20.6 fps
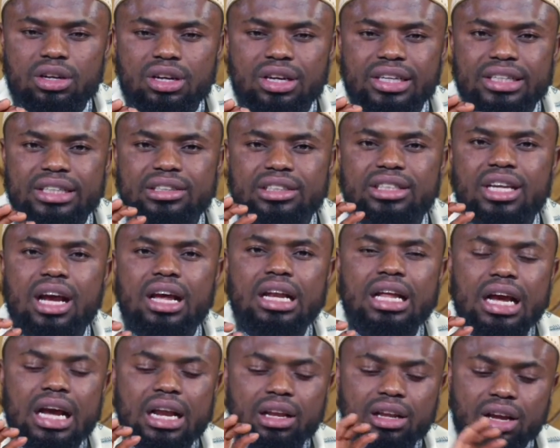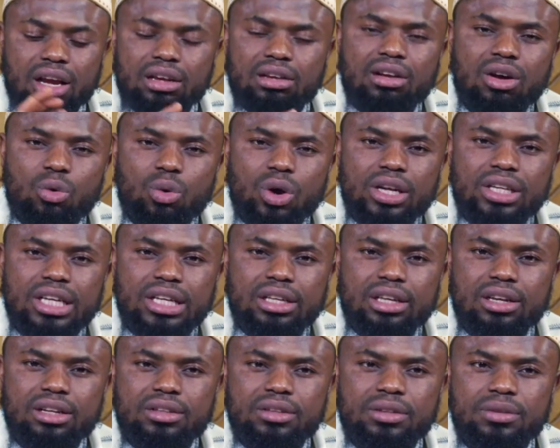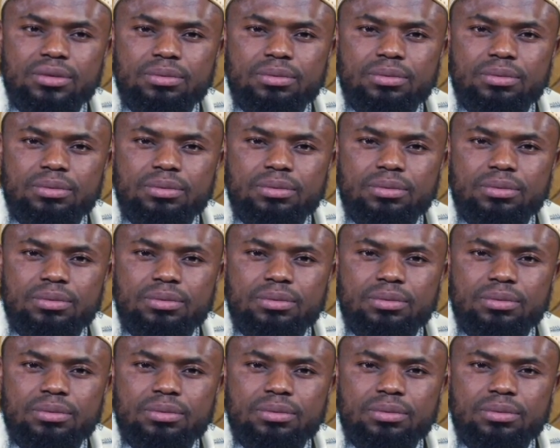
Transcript: Risala Al-Qairawaniyya